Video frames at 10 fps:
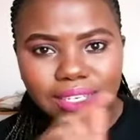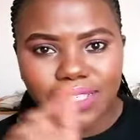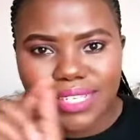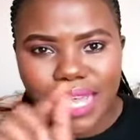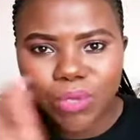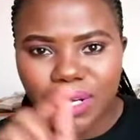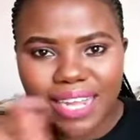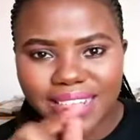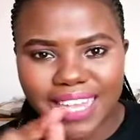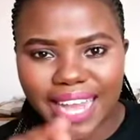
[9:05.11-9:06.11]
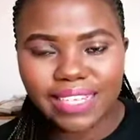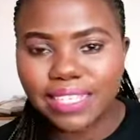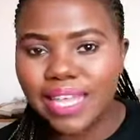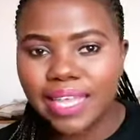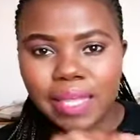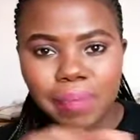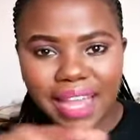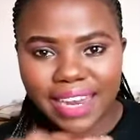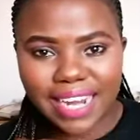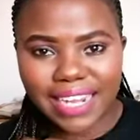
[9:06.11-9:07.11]
ithethwa kanjani
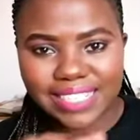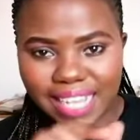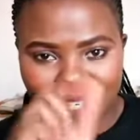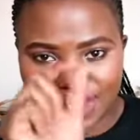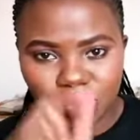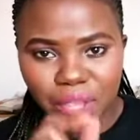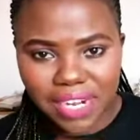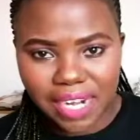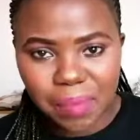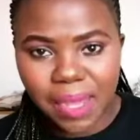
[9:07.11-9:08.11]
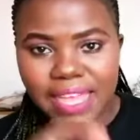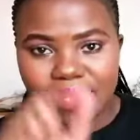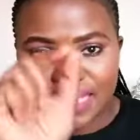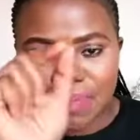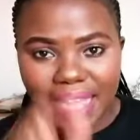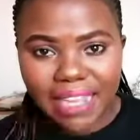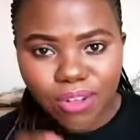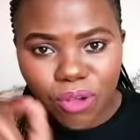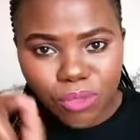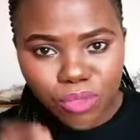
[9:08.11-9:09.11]
iphele kanjani into ye-rape did
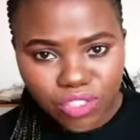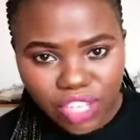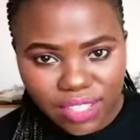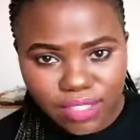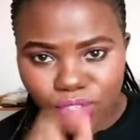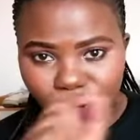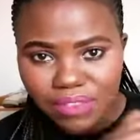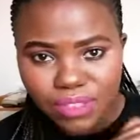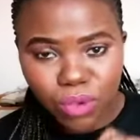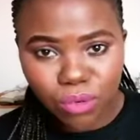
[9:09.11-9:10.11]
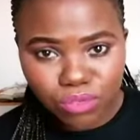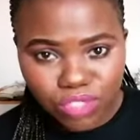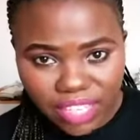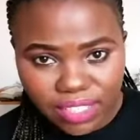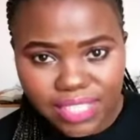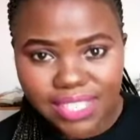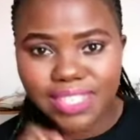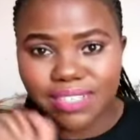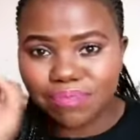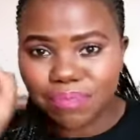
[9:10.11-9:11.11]
michael go to jail did scofield go to jail did
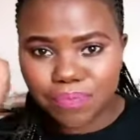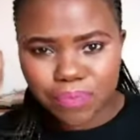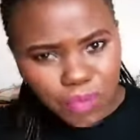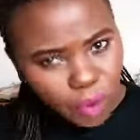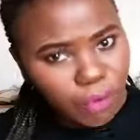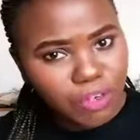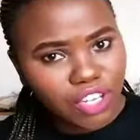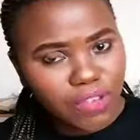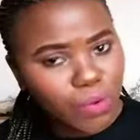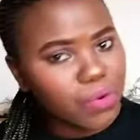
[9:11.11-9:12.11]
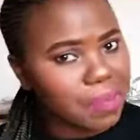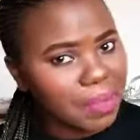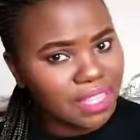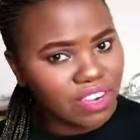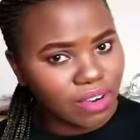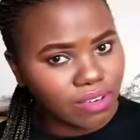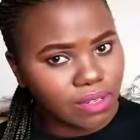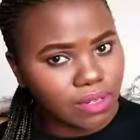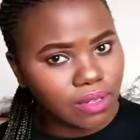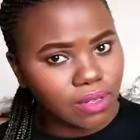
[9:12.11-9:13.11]
he go to jail for raping the girl
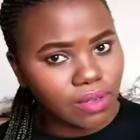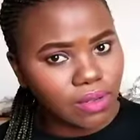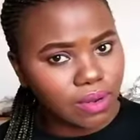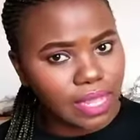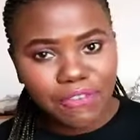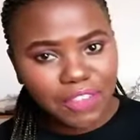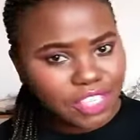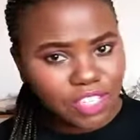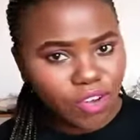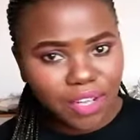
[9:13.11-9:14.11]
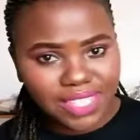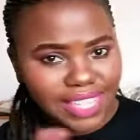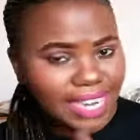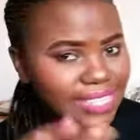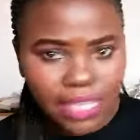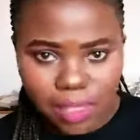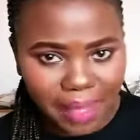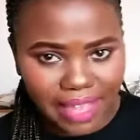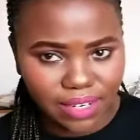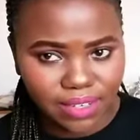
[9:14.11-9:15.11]
if he did not then azange
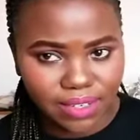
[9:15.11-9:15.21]
iphele